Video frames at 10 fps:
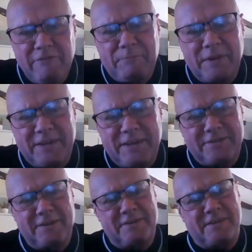
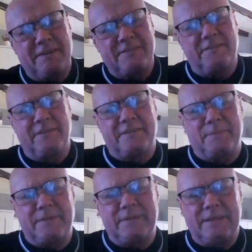reputation stands on
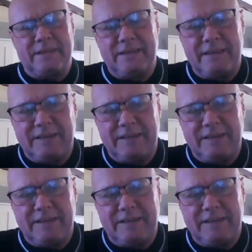this, man.